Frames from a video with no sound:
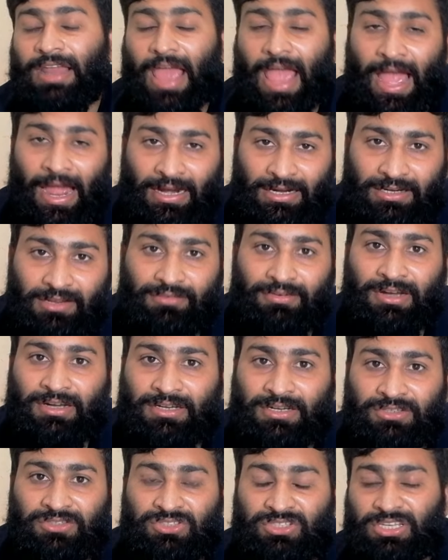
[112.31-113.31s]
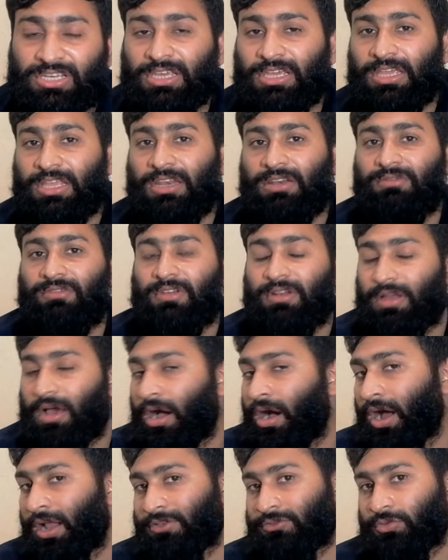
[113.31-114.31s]
activated gene will
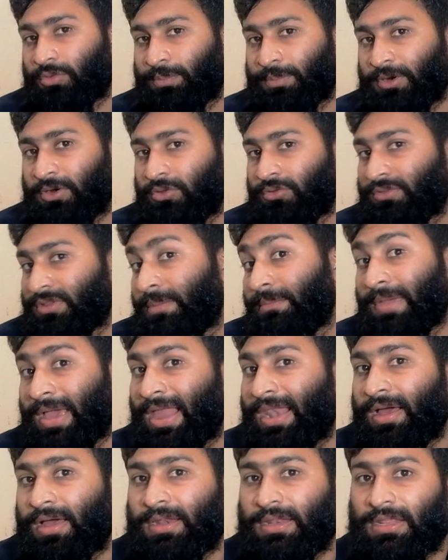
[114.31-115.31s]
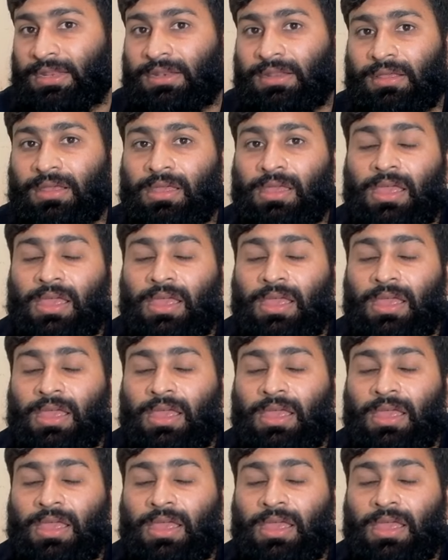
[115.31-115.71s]
also produce the melanin.